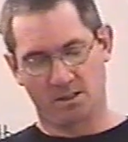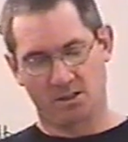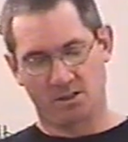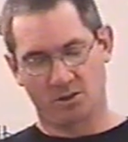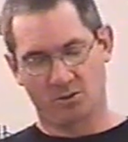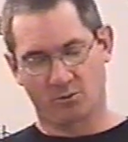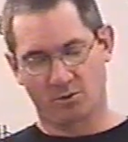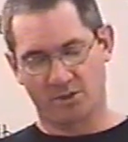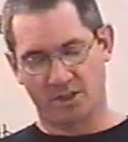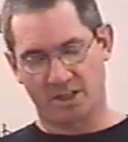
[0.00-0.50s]

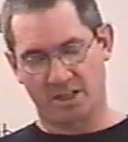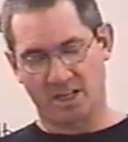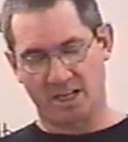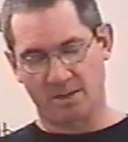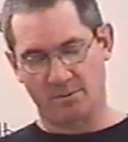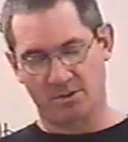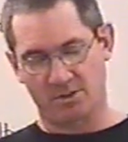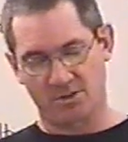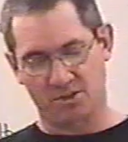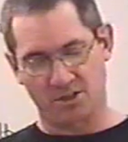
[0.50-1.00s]
When they came to
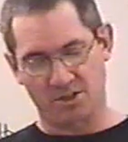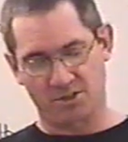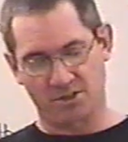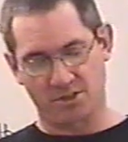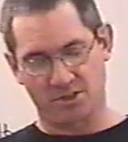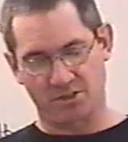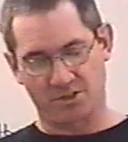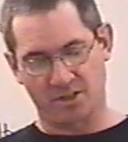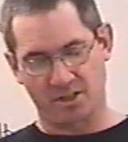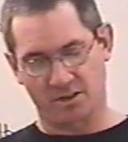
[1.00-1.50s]
Jesus,
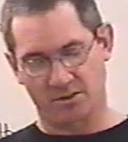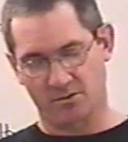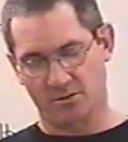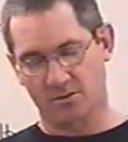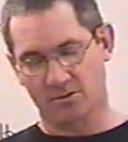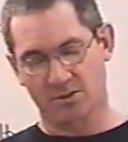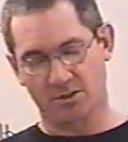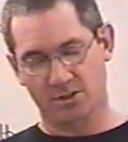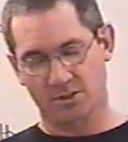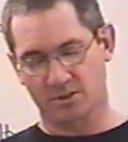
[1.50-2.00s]
they
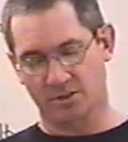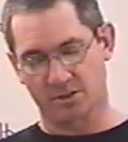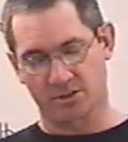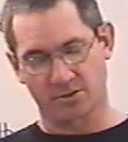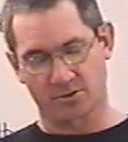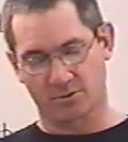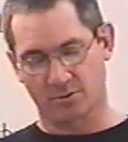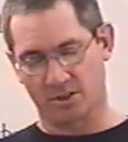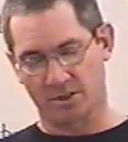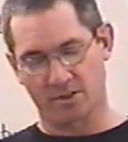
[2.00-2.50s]
earnestly
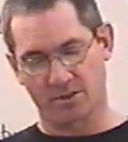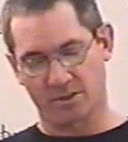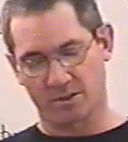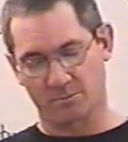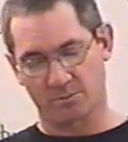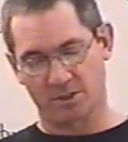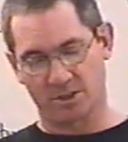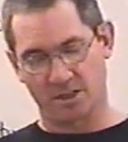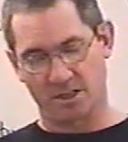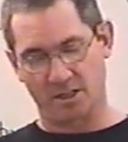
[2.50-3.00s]
entreated him,
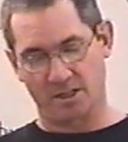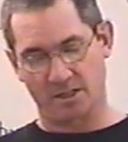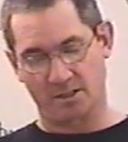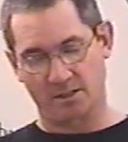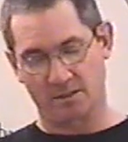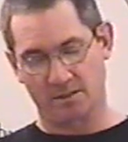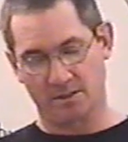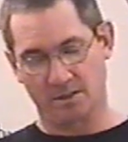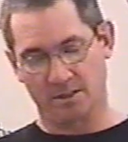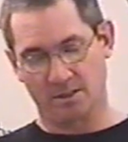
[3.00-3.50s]
saying,
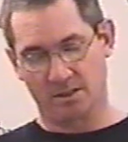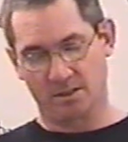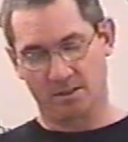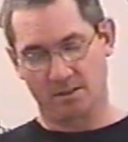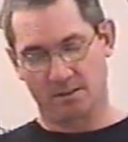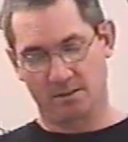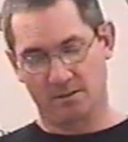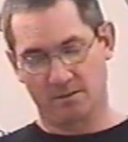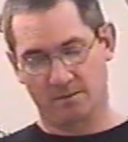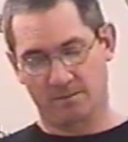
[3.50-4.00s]

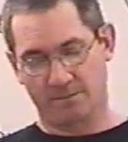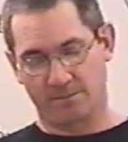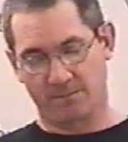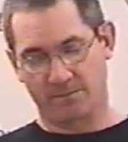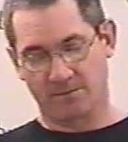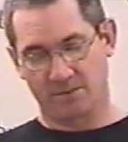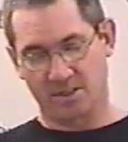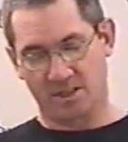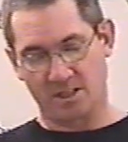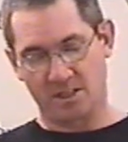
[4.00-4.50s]

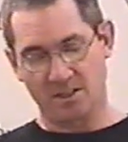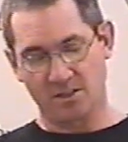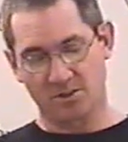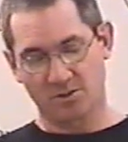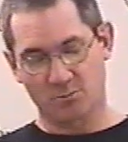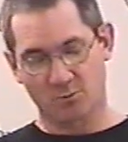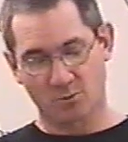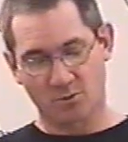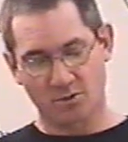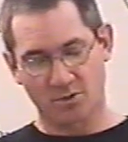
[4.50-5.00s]
He is
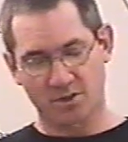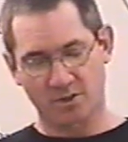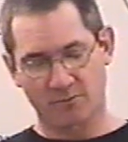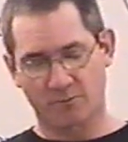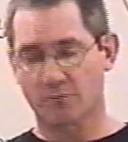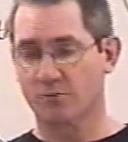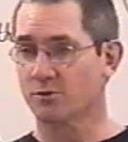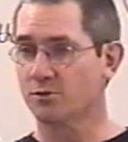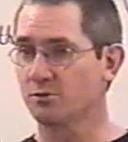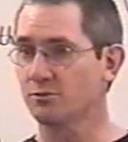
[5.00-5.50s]
worthy for
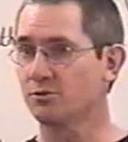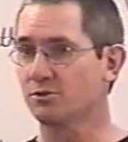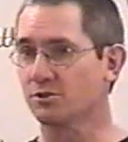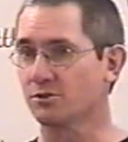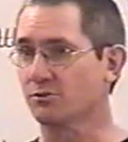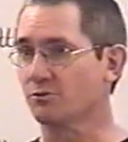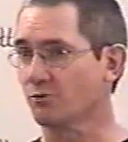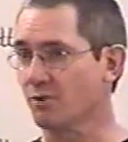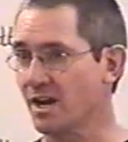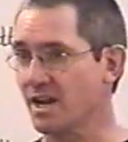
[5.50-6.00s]
you to
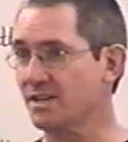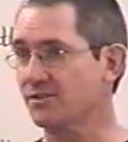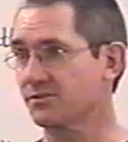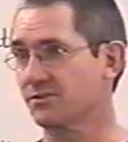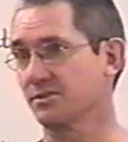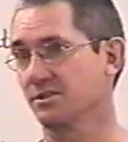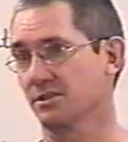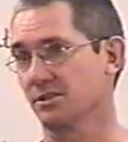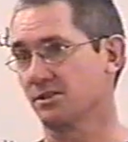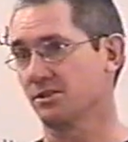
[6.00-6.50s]
grant
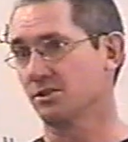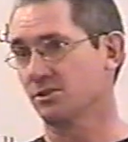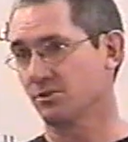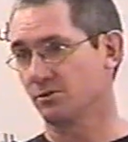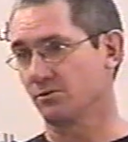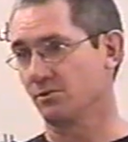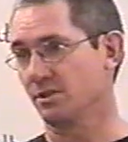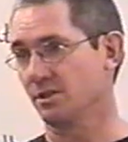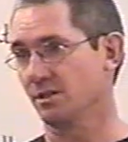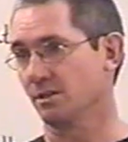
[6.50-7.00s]
this to
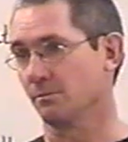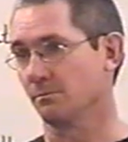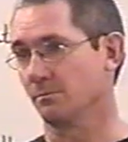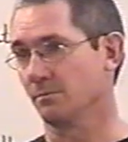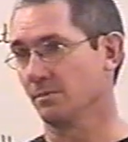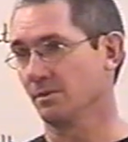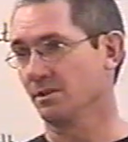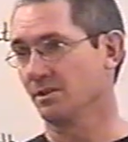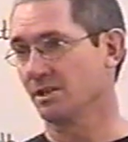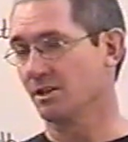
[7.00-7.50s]
him.
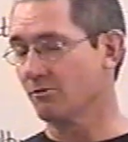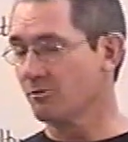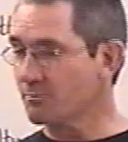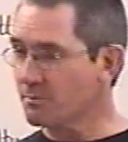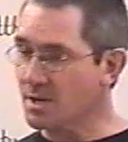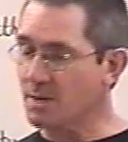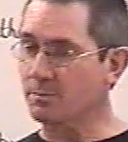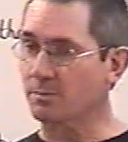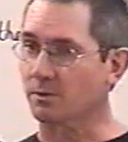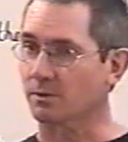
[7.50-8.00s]
Now
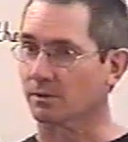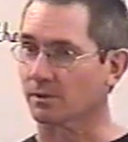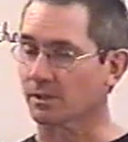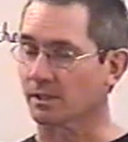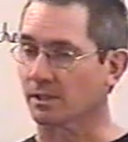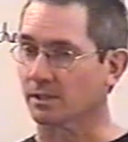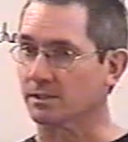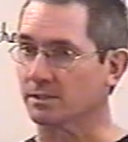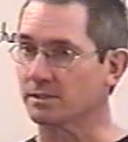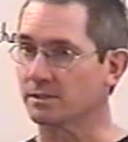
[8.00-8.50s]
remember,
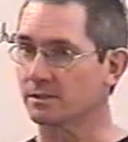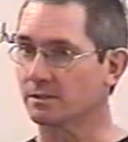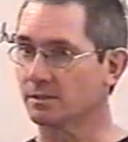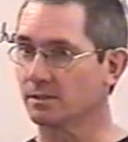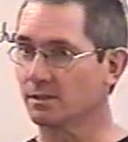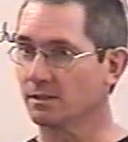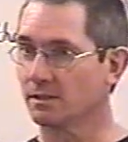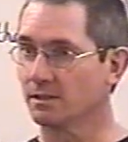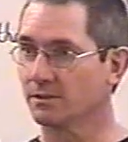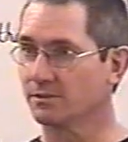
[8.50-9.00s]
guys,
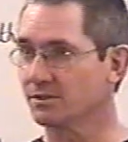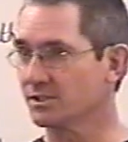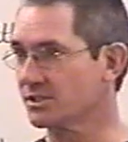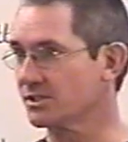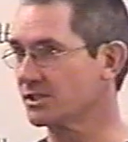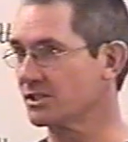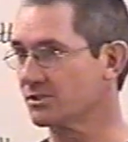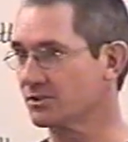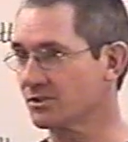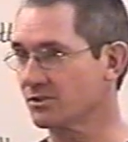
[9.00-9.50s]
the
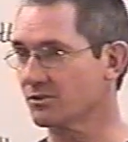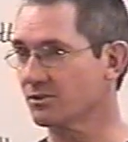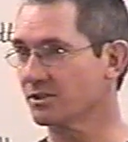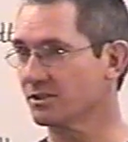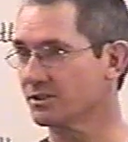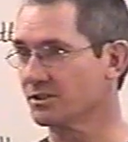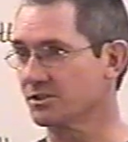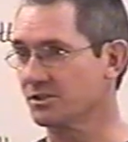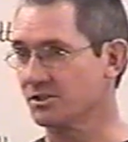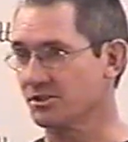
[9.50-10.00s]
centurion
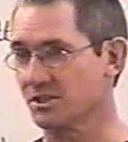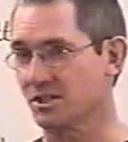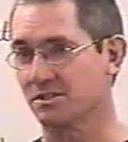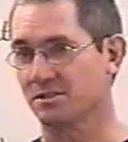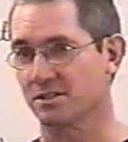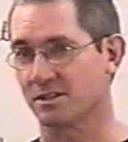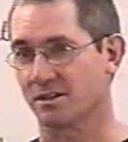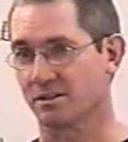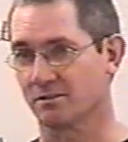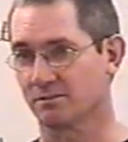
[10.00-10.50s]
is a
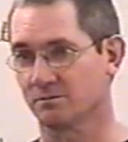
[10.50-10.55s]
Gentile.